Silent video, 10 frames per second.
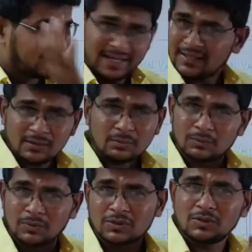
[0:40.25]
directly
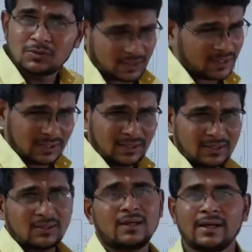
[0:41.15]
proportional to certain
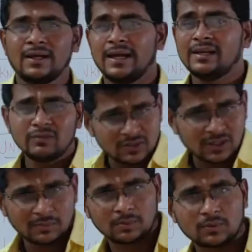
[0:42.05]
things,
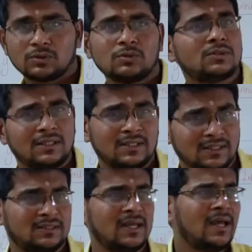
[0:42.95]
inversely proportional to
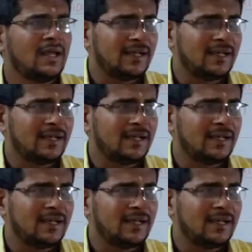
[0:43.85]
certain things.